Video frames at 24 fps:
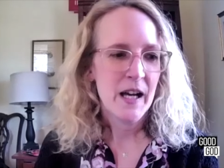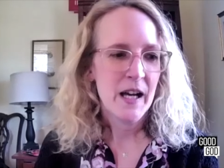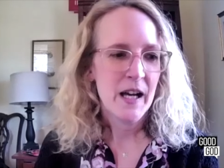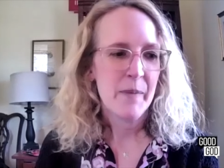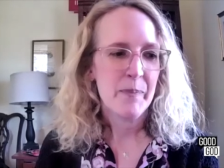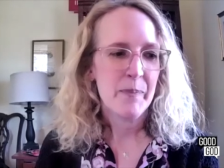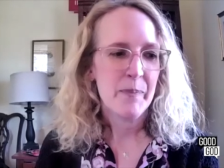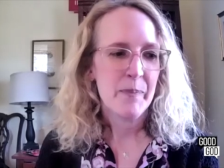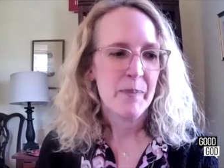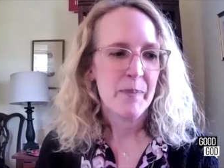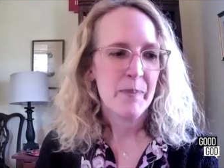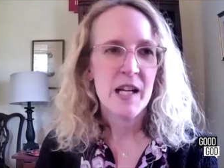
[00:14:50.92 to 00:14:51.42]

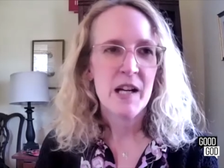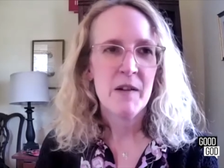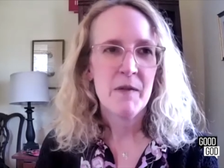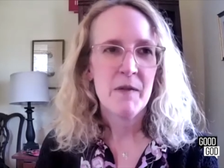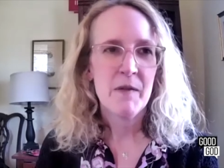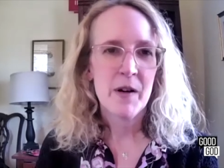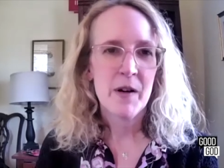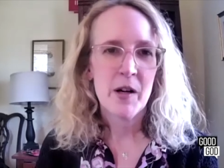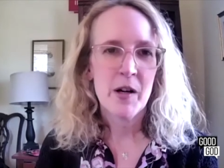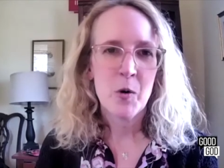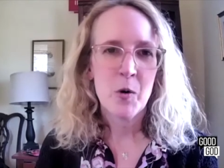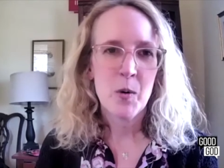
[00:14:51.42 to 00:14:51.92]
seek
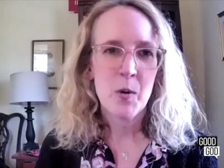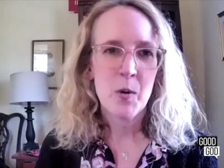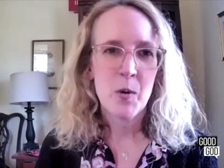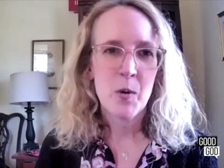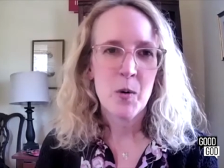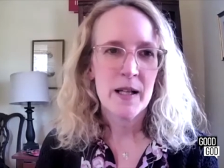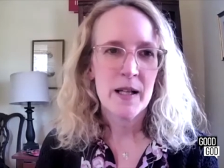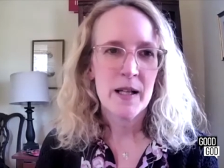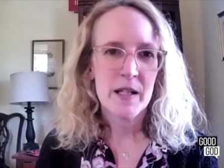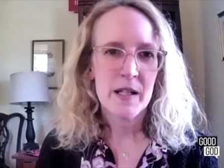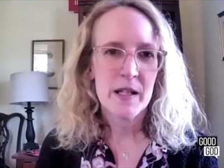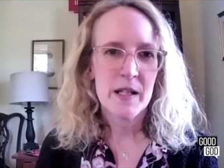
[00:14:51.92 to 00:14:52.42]
very
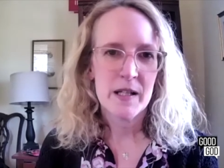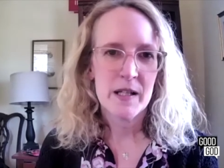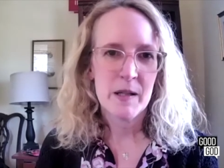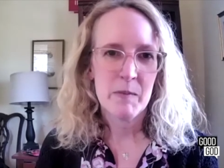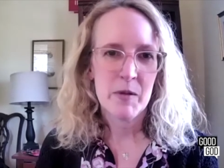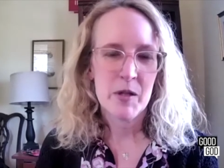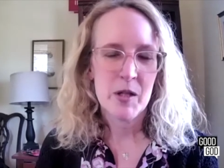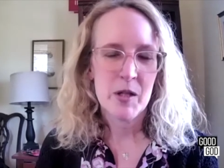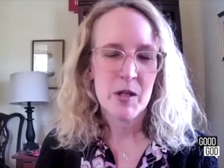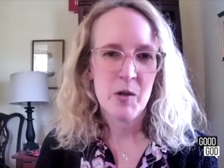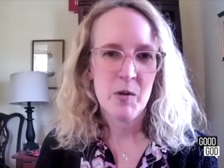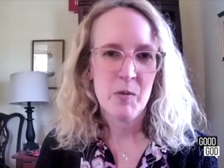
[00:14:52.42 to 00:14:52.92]
quickly to
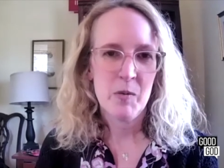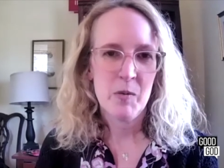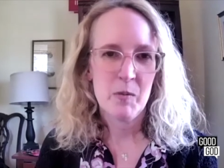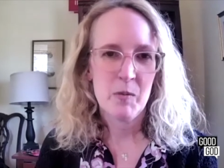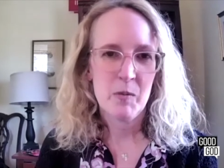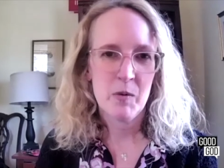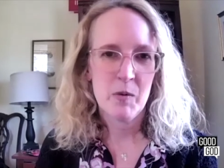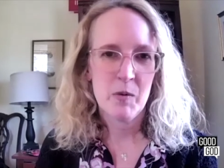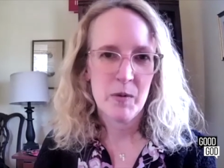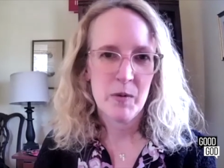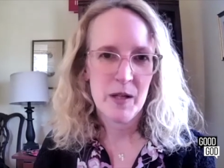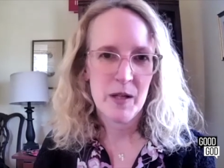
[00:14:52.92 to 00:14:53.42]

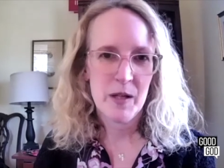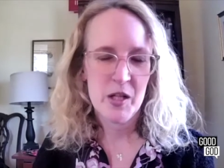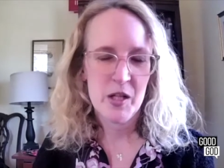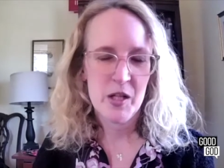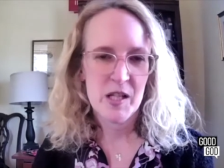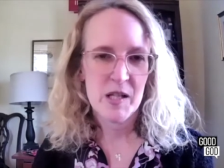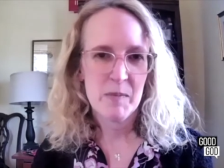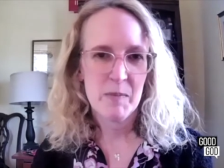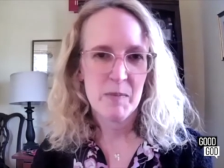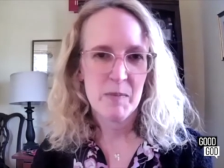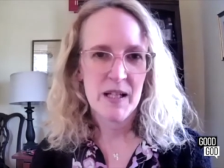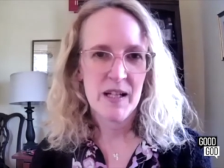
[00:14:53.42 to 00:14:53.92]
subsume
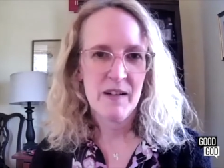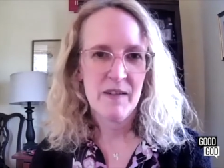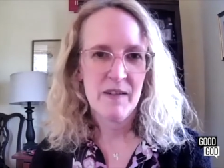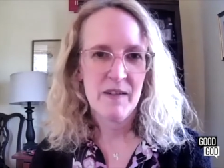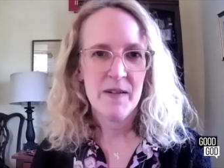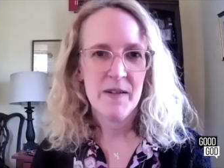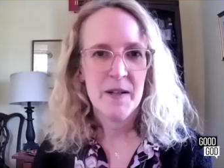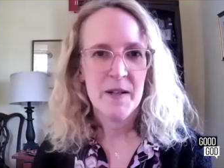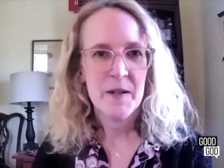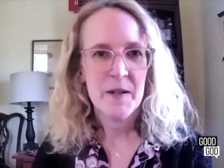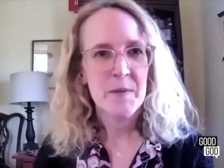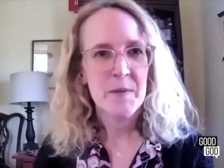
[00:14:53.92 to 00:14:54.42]
religious belief.